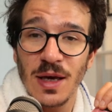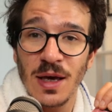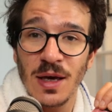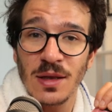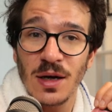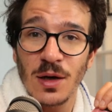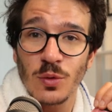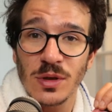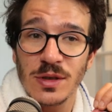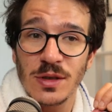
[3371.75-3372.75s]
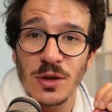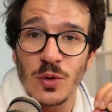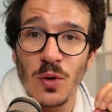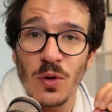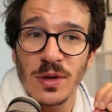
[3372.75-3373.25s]
And I will see you
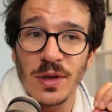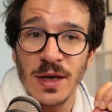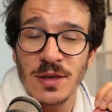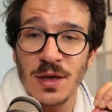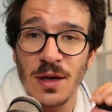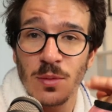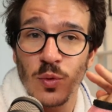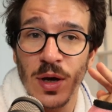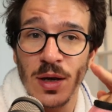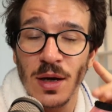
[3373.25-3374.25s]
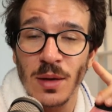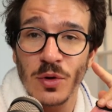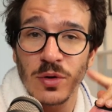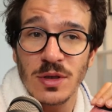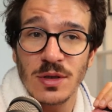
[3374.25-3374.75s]
all next time when I'm
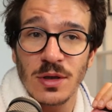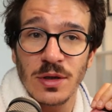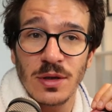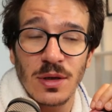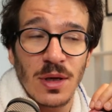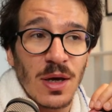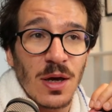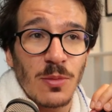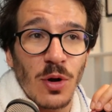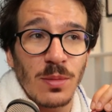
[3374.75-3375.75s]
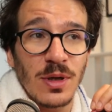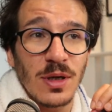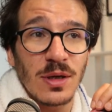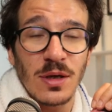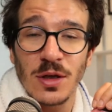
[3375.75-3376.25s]
going to start probably
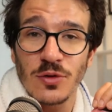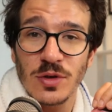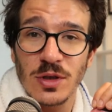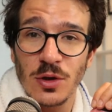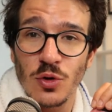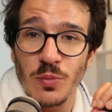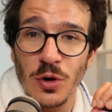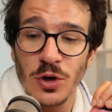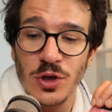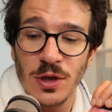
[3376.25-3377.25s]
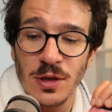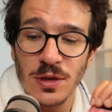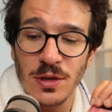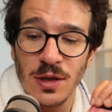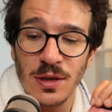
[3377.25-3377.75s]
an interesting new project
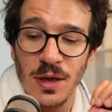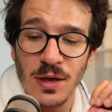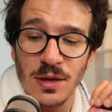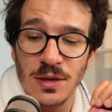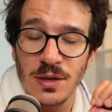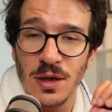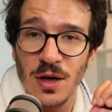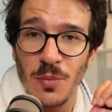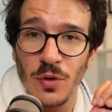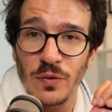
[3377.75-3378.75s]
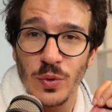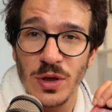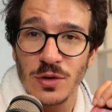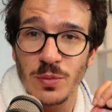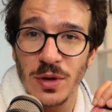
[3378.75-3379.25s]
that's going to take us a couple of
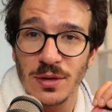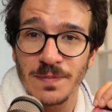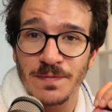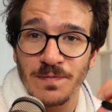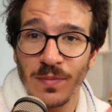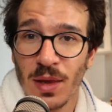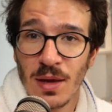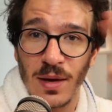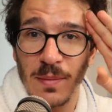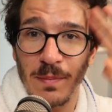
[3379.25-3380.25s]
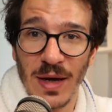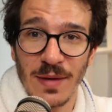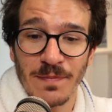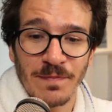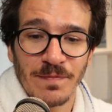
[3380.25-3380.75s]
weeks to build. Bye.